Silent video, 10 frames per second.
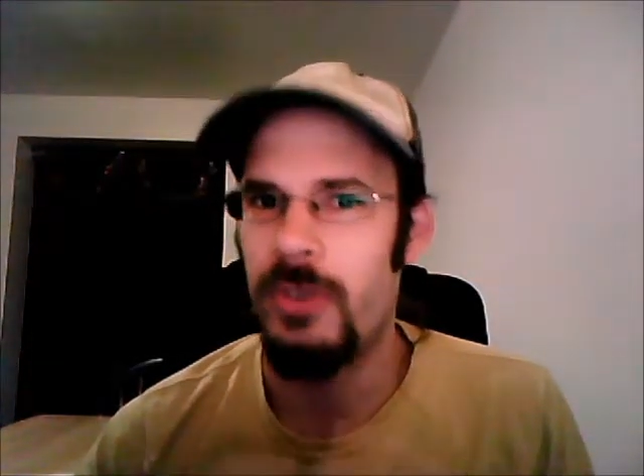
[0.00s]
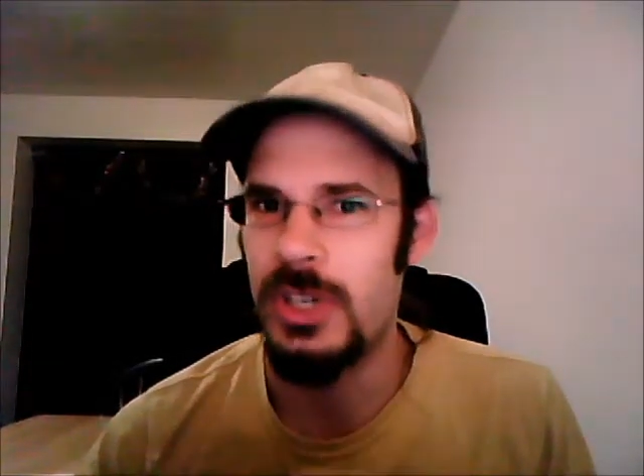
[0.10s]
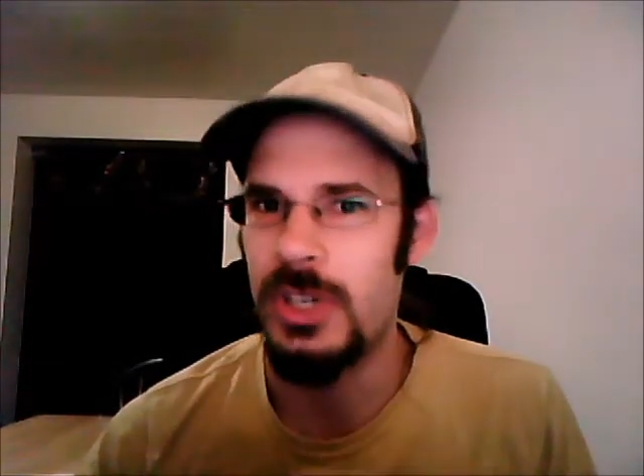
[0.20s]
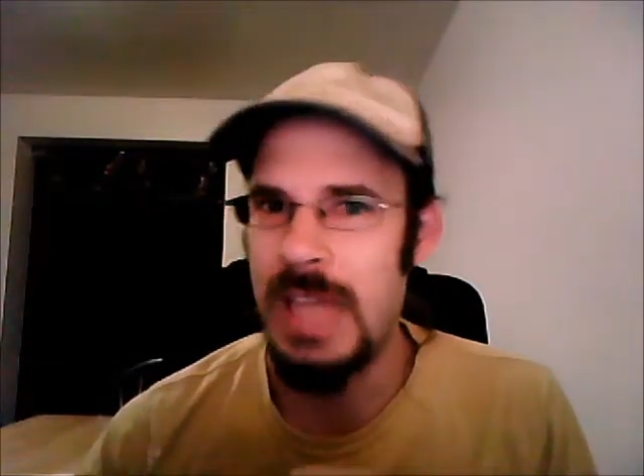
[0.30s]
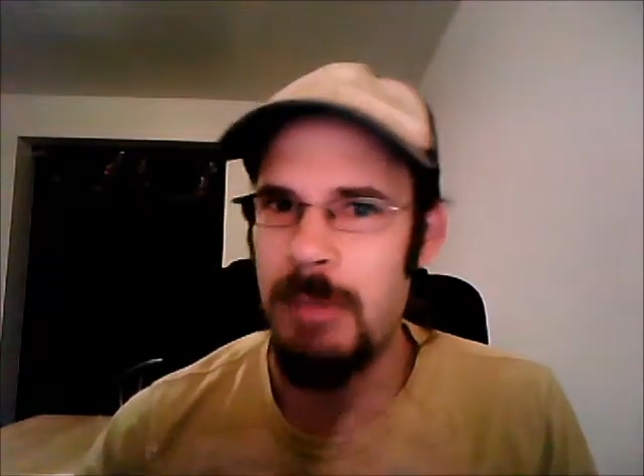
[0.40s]

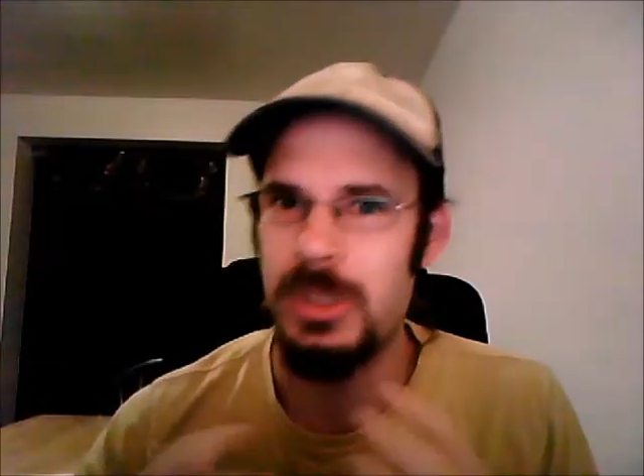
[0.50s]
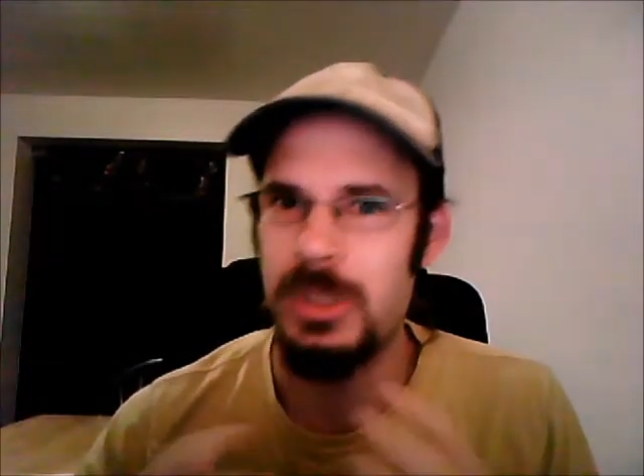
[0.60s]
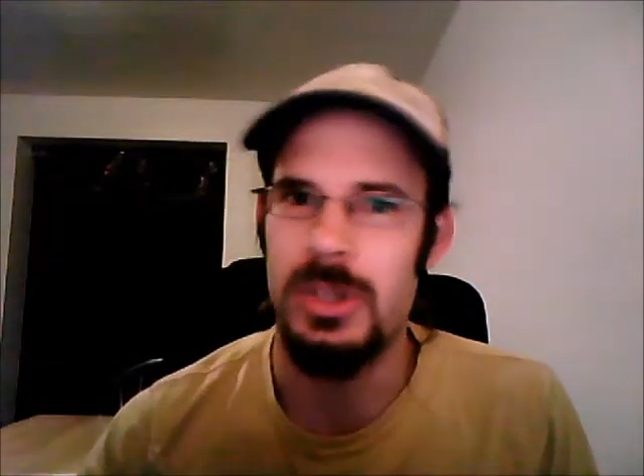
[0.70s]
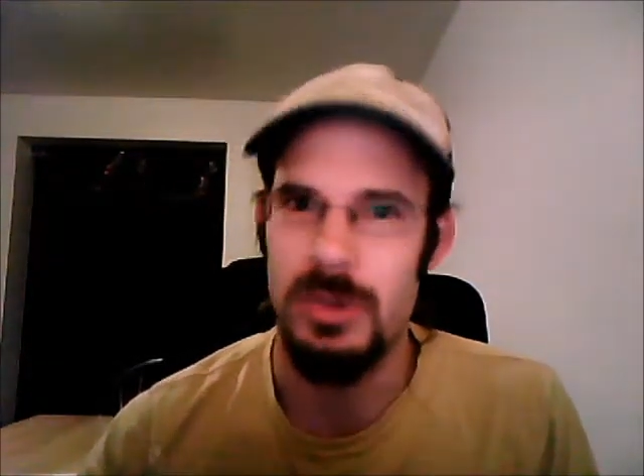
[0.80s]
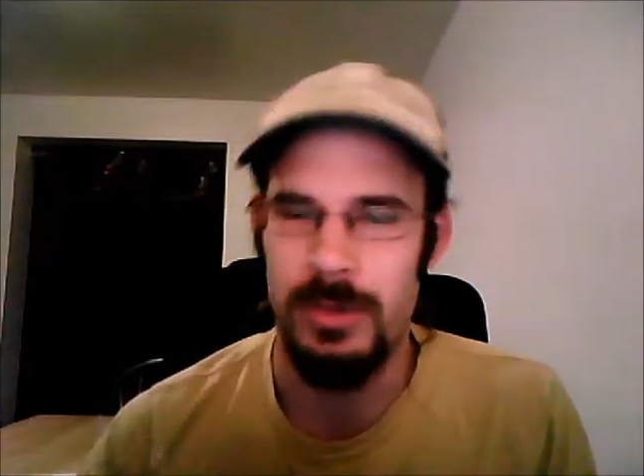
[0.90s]
first
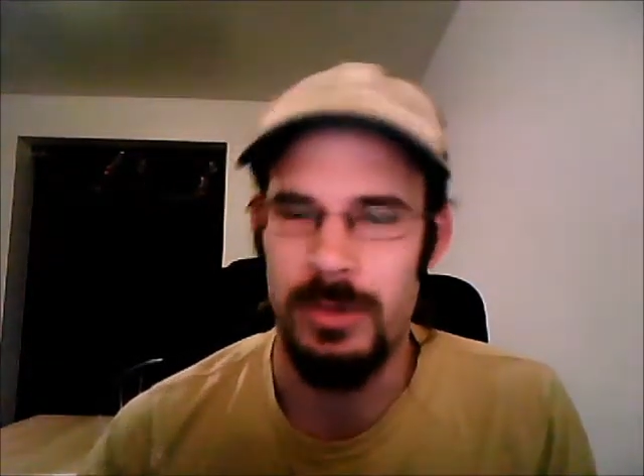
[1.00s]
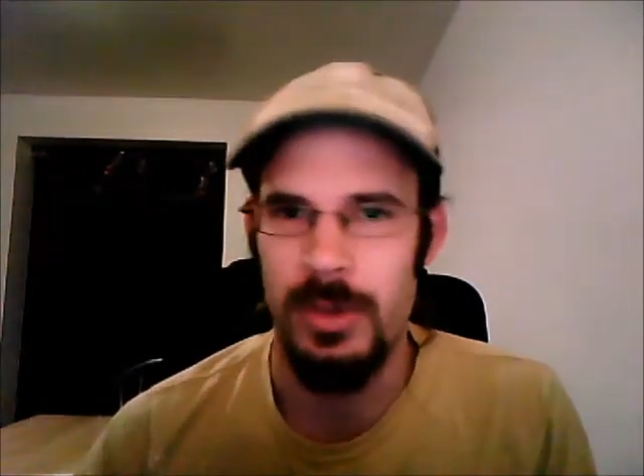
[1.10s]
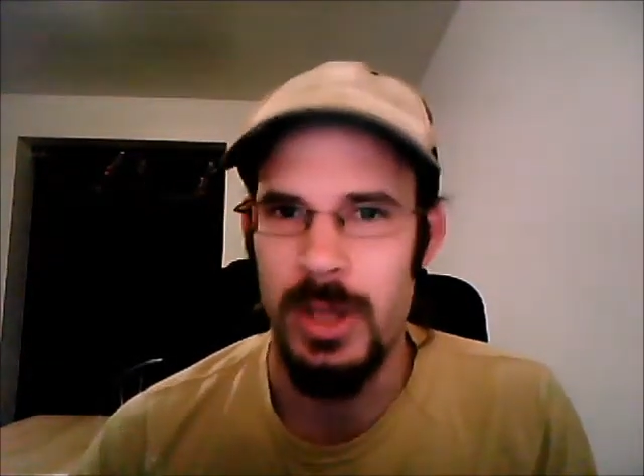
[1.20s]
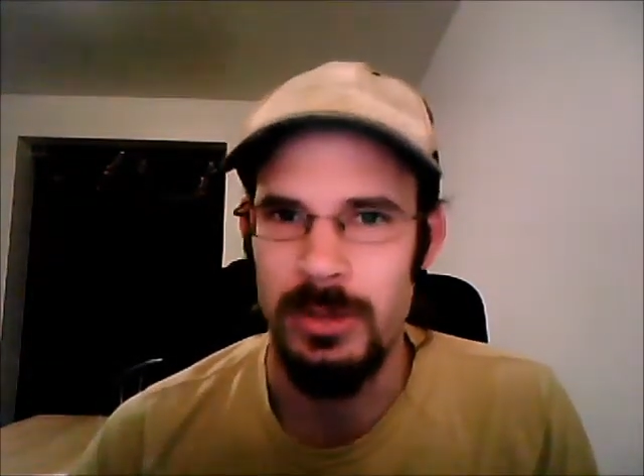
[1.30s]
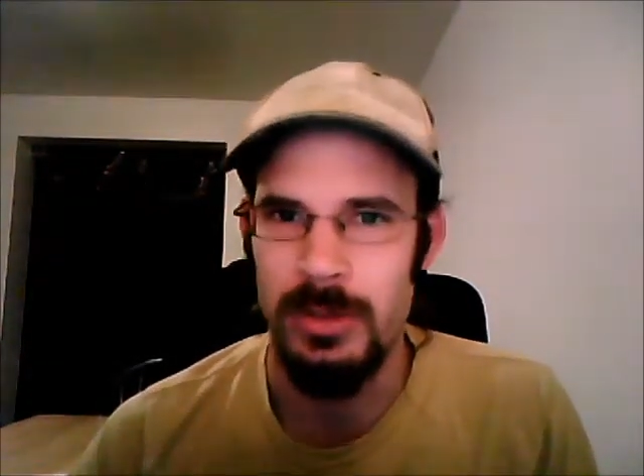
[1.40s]
episode of
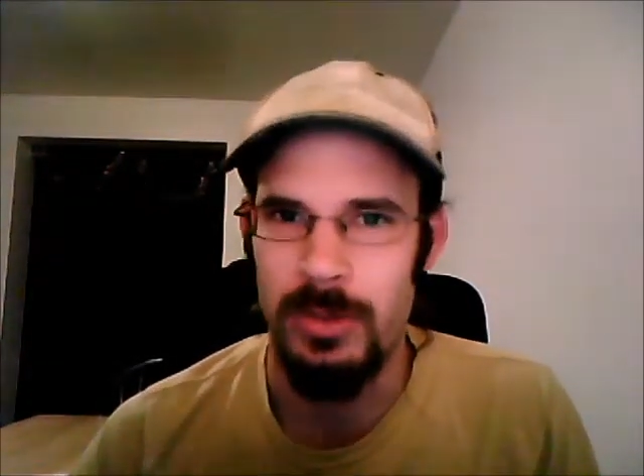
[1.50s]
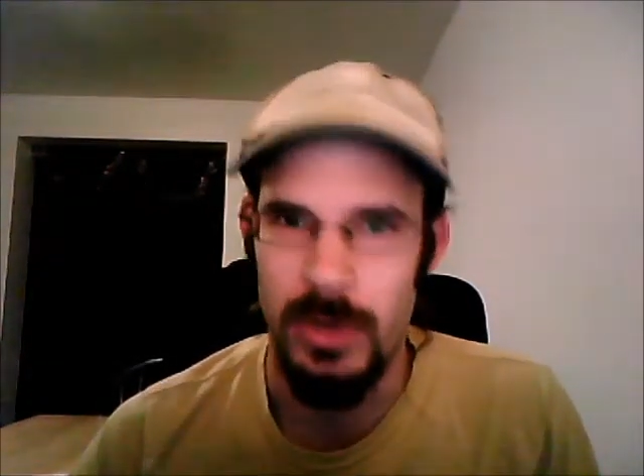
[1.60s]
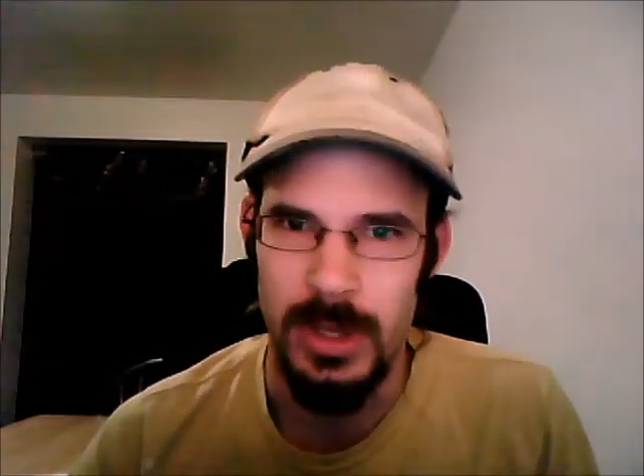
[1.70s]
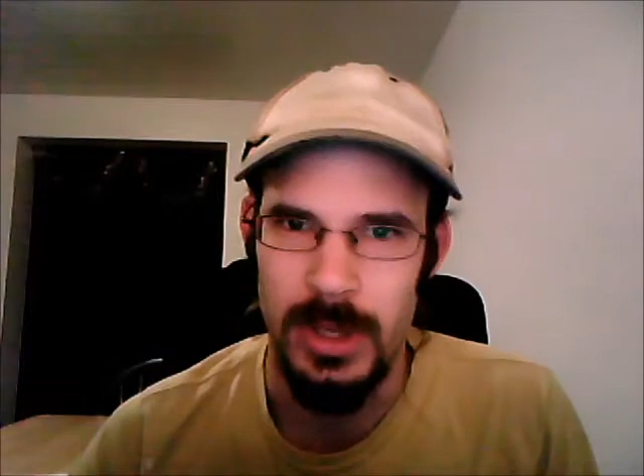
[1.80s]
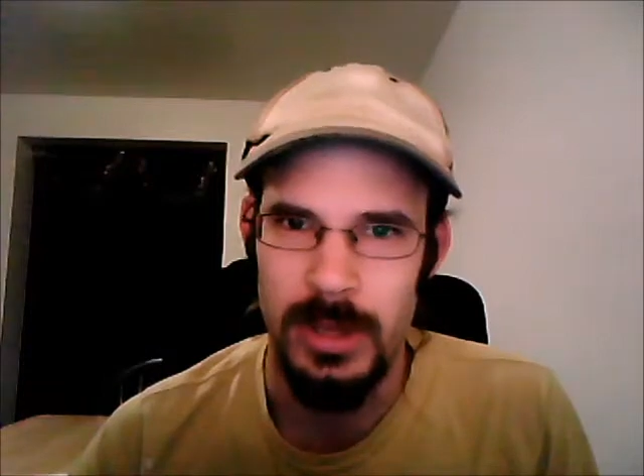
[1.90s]

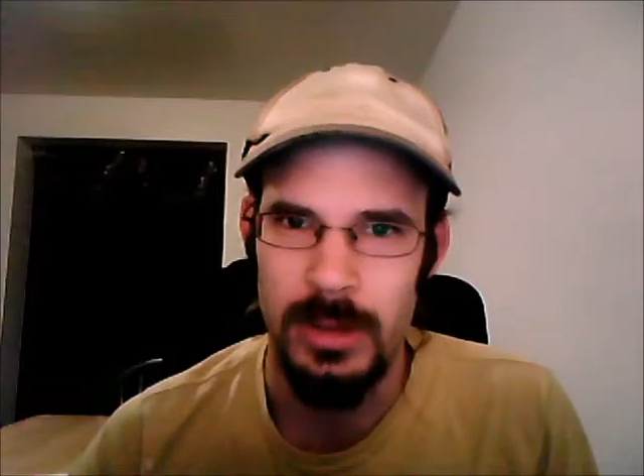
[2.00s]
2014,